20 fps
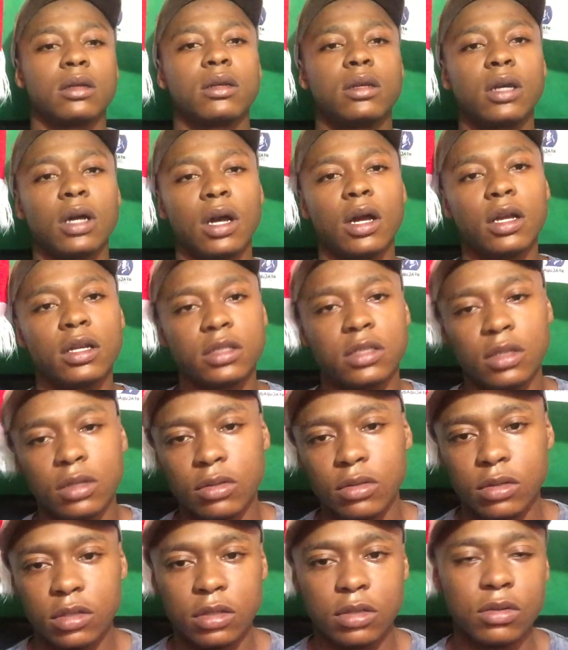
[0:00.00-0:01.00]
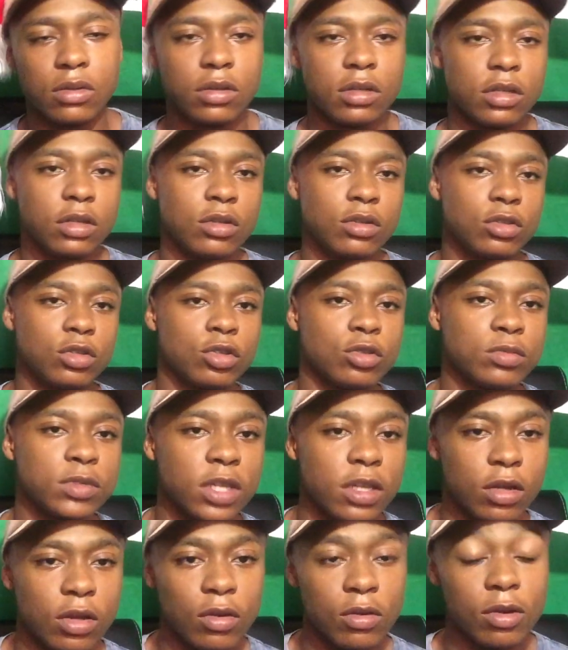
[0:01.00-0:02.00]
Guys, Delude Aguna, YouTube's
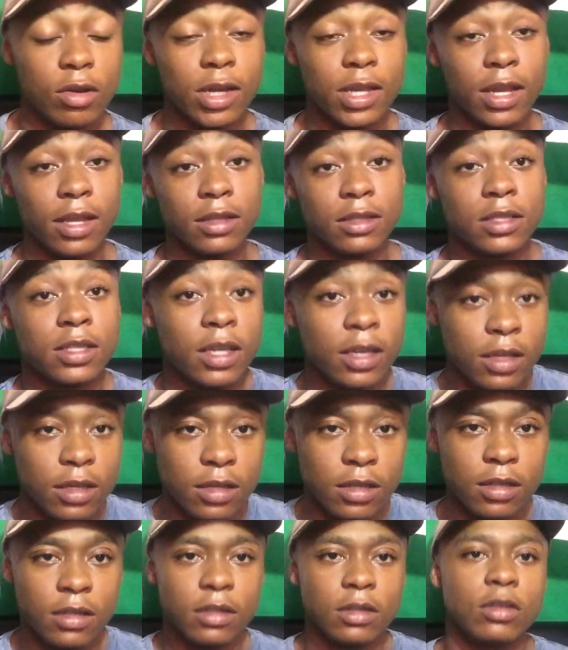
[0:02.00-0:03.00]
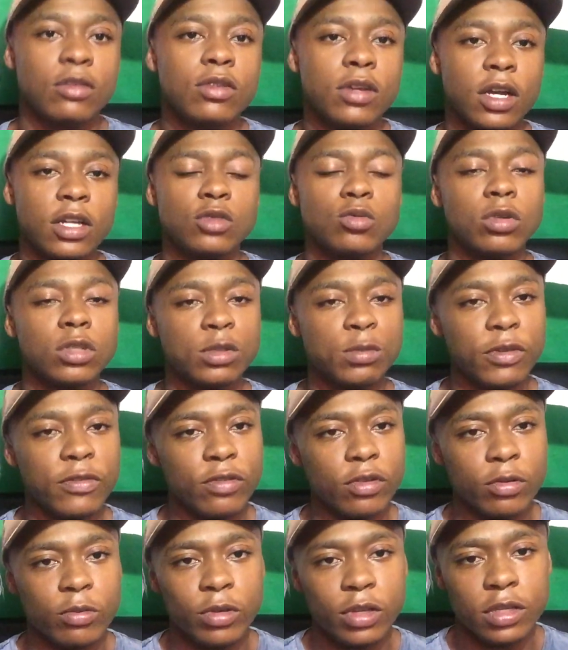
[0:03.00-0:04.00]
N'Golo Kante. You guys watch me
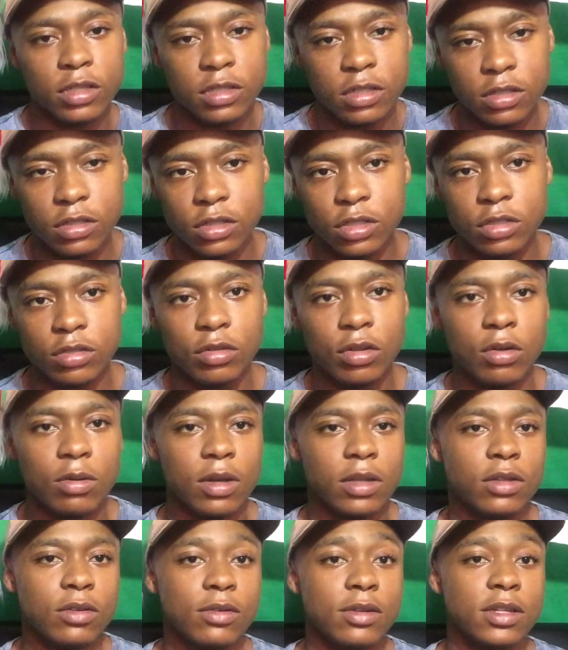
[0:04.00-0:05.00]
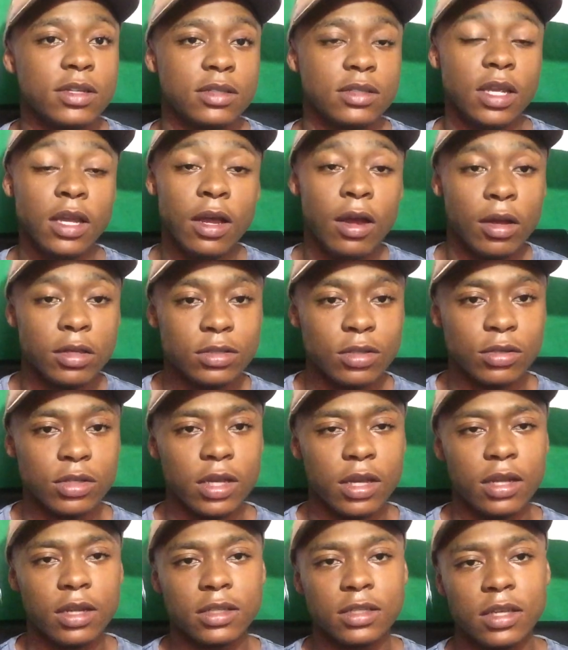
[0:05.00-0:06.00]
for a reason because you know I do this. So
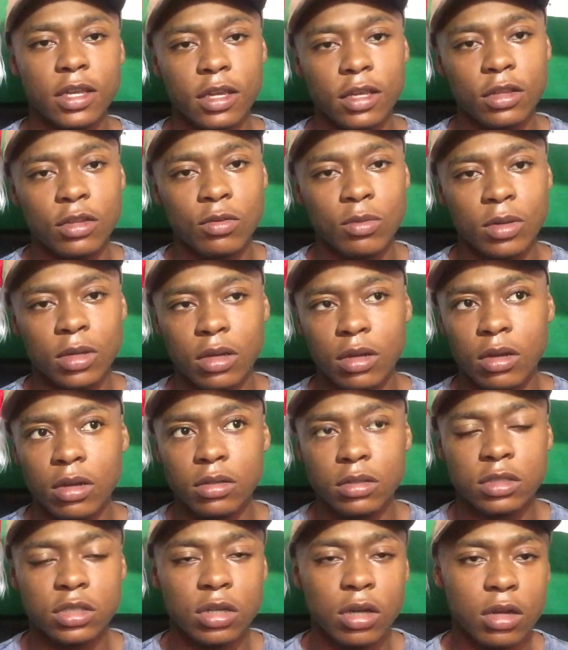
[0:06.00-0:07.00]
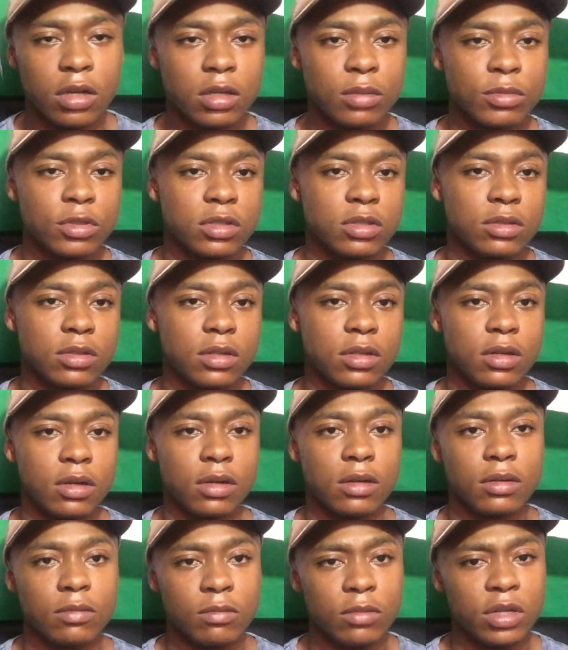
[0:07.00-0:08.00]
yeah, let's get into it. Charly
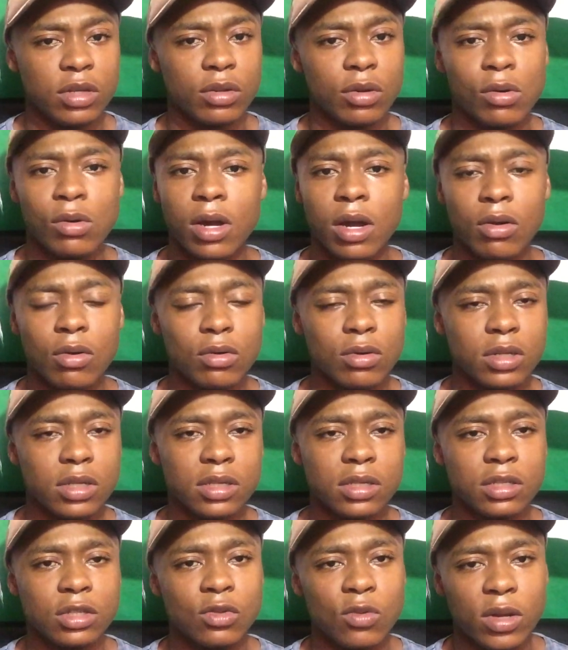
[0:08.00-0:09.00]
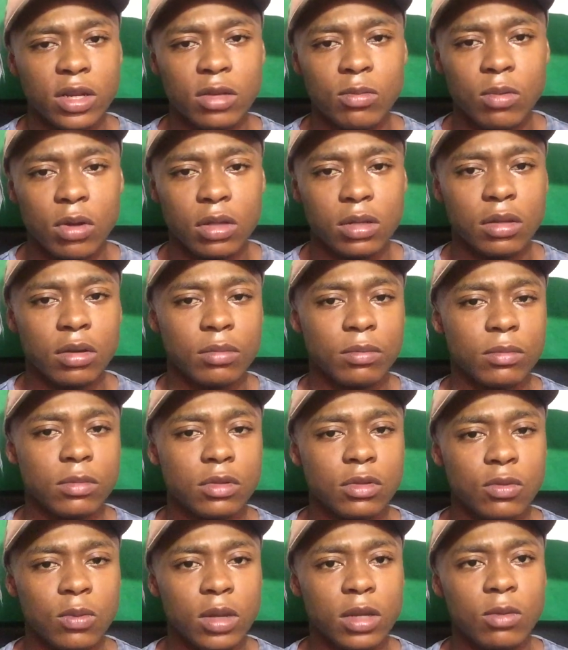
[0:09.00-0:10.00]
Musonda, we know how good he is. 21
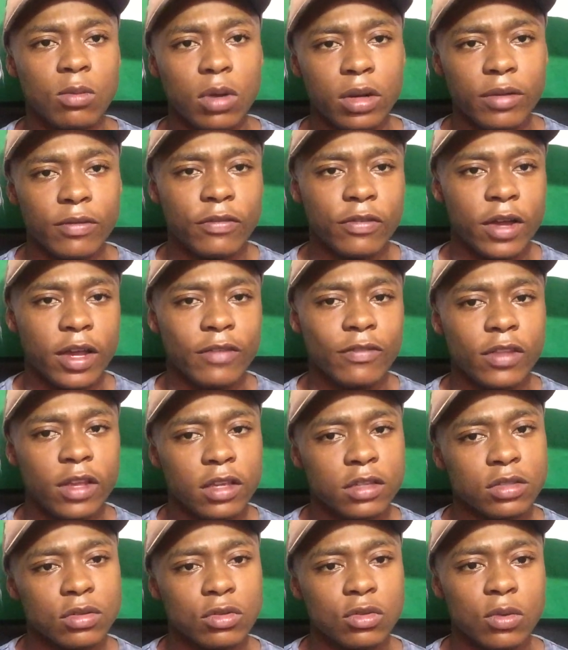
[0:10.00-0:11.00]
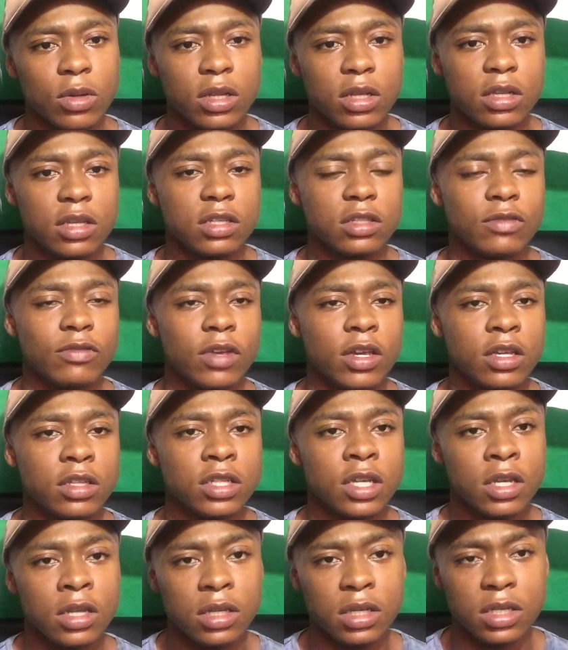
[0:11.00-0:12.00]
in 5 days, so 20 years of age.
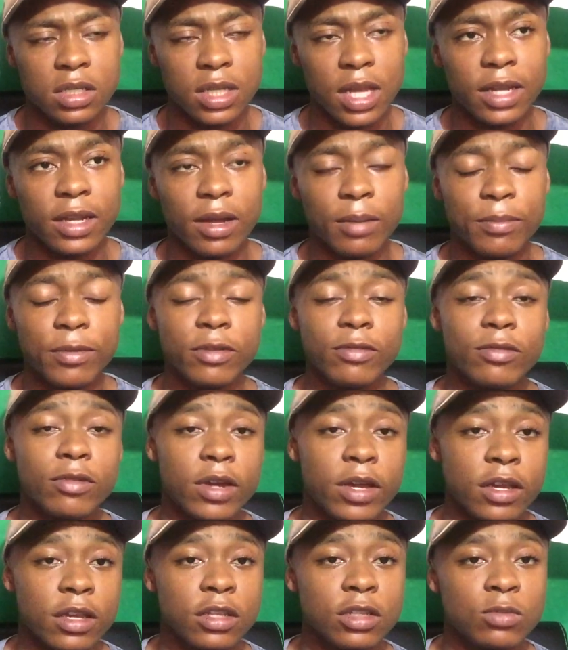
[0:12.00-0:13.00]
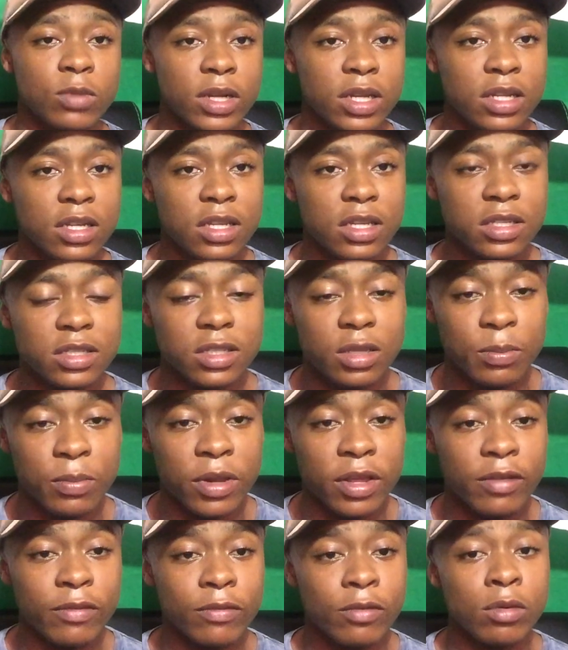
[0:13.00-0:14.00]
He's at that pivotal age where he needs to
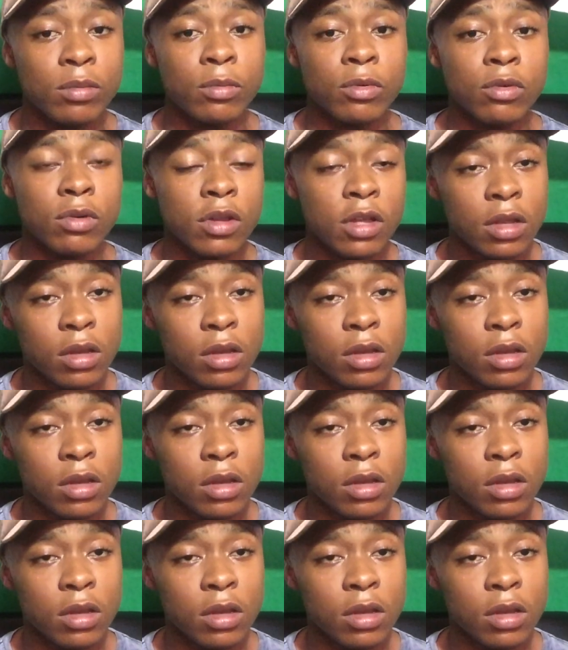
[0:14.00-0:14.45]
play football.